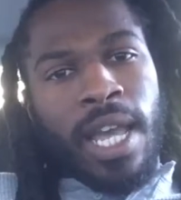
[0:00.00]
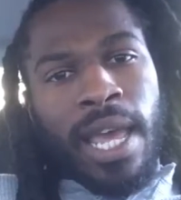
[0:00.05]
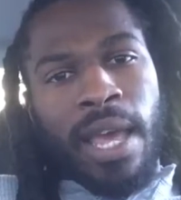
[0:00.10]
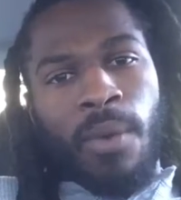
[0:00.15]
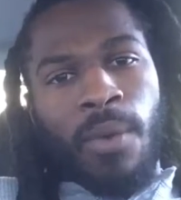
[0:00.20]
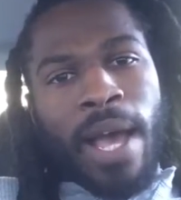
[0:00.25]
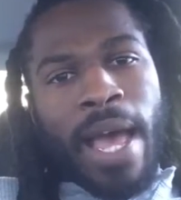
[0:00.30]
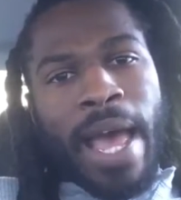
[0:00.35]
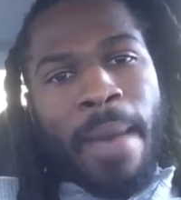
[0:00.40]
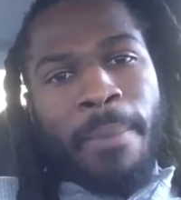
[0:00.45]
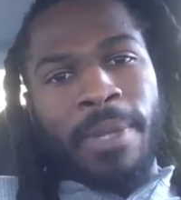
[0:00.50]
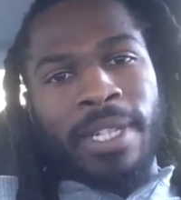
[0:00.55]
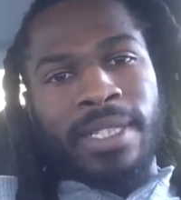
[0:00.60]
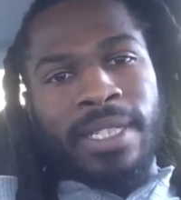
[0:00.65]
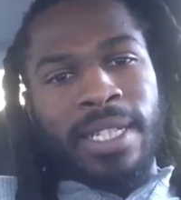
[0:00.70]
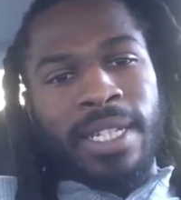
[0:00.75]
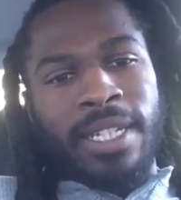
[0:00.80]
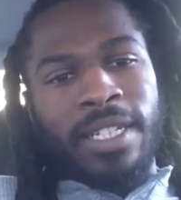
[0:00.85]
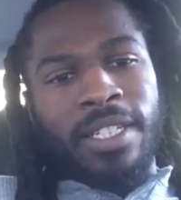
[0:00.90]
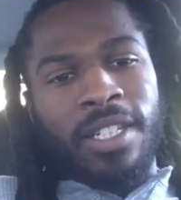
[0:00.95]
and what
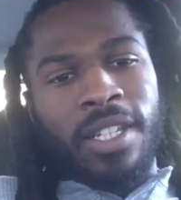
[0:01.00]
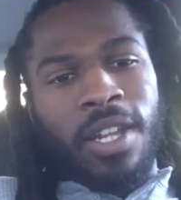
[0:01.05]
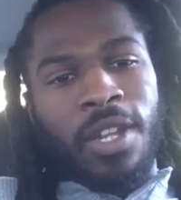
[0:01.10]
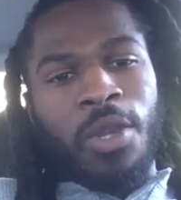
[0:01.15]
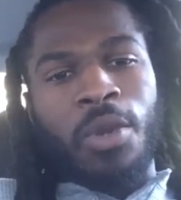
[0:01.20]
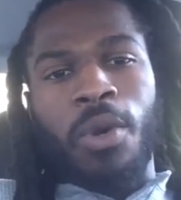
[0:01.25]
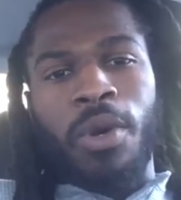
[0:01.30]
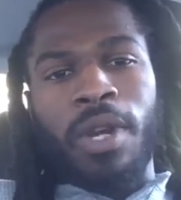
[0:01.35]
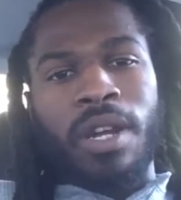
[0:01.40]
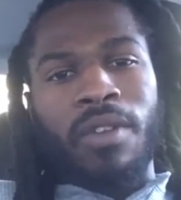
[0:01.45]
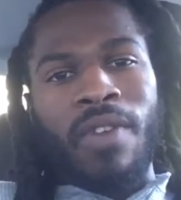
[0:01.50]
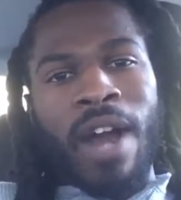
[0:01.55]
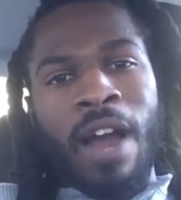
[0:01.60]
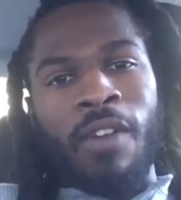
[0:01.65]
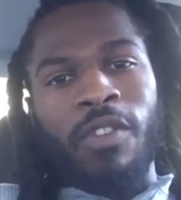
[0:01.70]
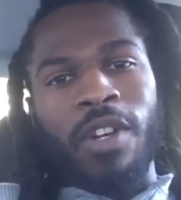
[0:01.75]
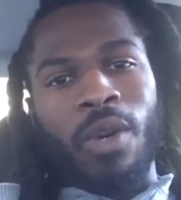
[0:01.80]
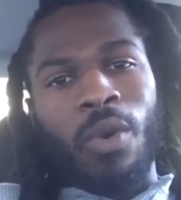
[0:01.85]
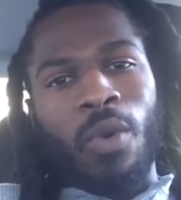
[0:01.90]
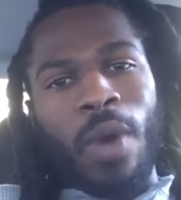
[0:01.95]
happens is you'll get a
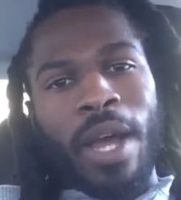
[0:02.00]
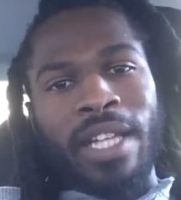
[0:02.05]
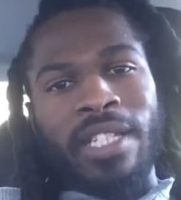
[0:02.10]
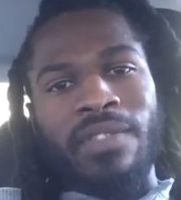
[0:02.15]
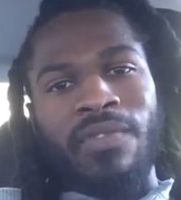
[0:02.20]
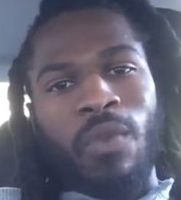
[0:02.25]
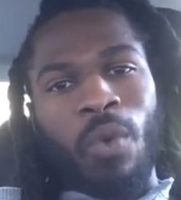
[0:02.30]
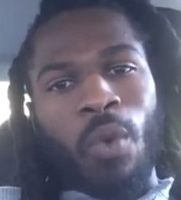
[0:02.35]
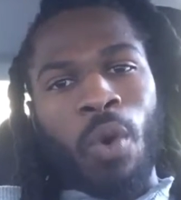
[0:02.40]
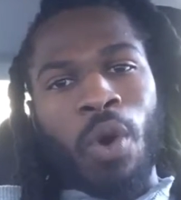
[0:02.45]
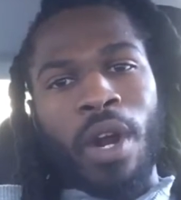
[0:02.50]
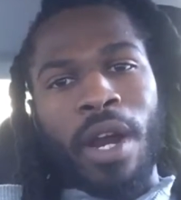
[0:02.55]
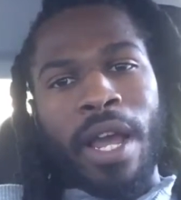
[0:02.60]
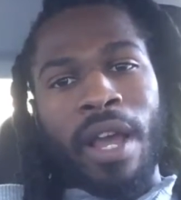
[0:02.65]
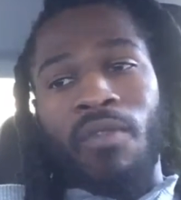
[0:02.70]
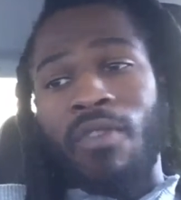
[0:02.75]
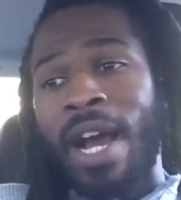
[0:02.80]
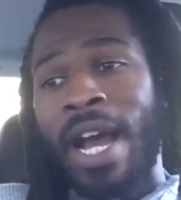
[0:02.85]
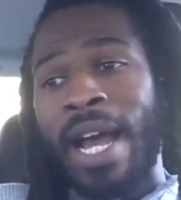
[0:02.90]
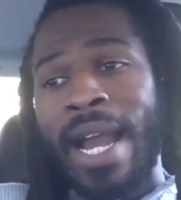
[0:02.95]
ride request for
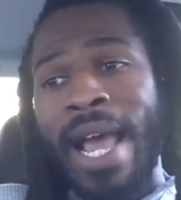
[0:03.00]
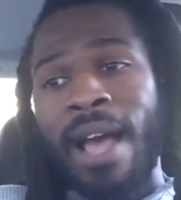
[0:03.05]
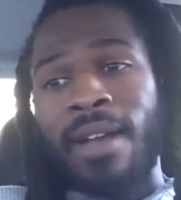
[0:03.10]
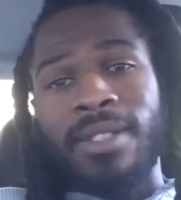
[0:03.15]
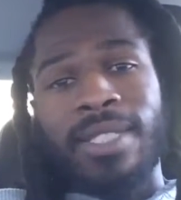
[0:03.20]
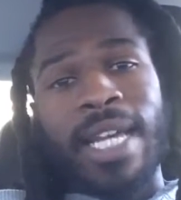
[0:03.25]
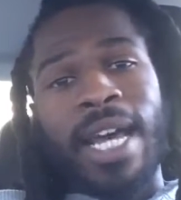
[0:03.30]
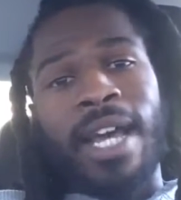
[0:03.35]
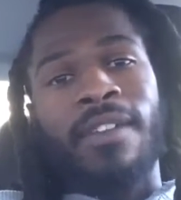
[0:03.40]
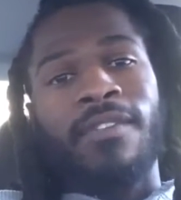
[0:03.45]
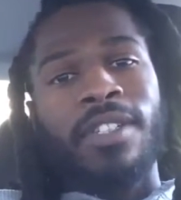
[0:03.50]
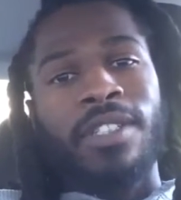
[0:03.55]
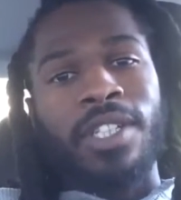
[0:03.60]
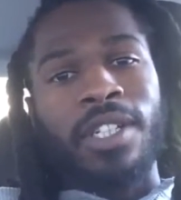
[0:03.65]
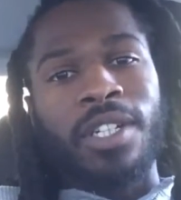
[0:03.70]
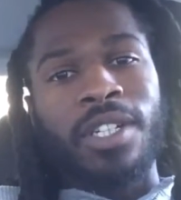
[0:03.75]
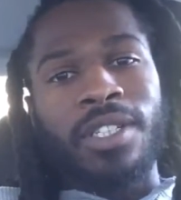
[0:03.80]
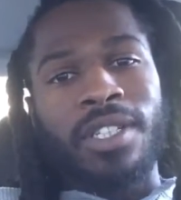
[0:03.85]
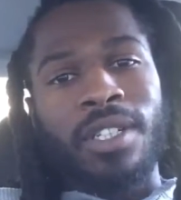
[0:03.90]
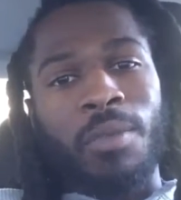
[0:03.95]
a ride outside of the
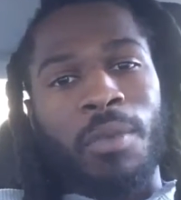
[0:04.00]
surge.